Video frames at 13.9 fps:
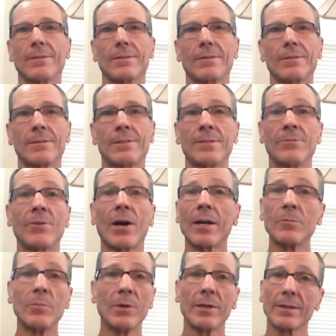divine
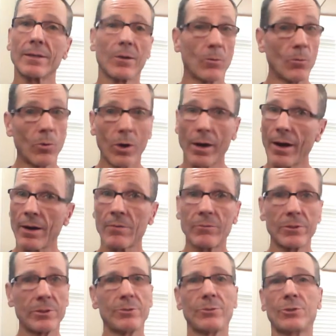being, whatever you
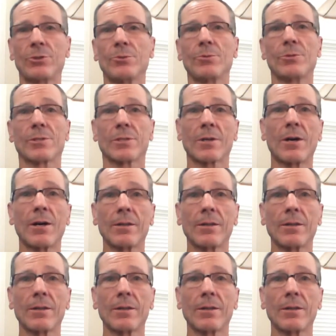choose to call it,